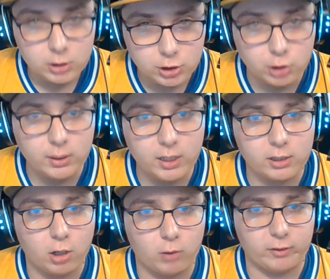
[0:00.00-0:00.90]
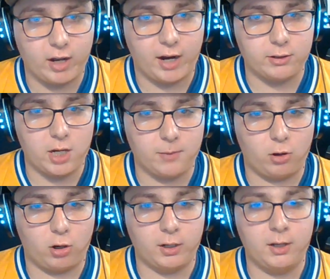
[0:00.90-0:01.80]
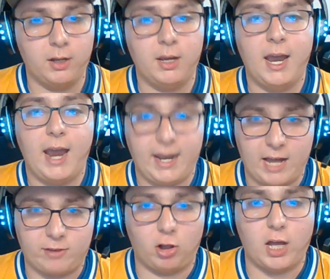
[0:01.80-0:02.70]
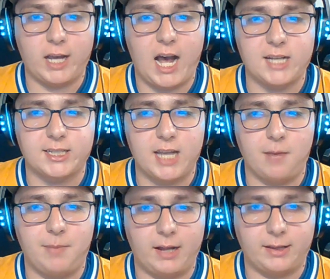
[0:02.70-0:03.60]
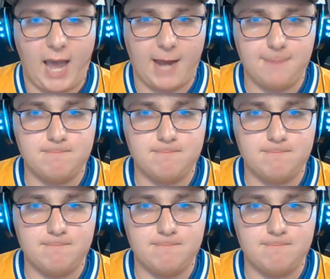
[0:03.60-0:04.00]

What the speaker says: You need to go retire, James Harden, and that's all I gotta say about that.